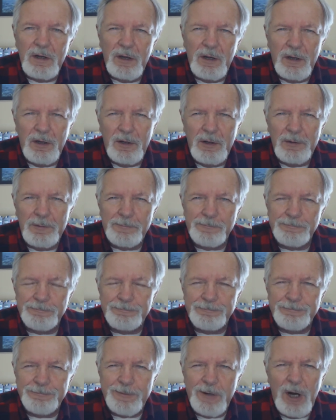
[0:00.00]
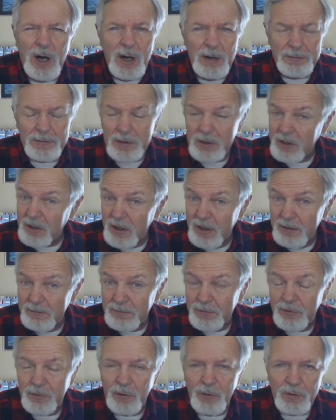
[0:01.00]
off the
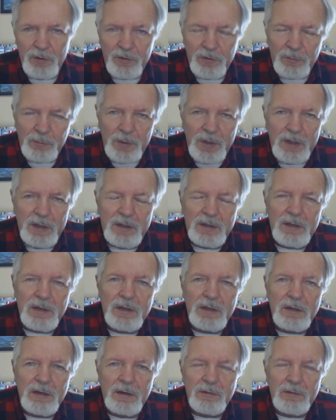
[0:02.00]
cuff, so to speak.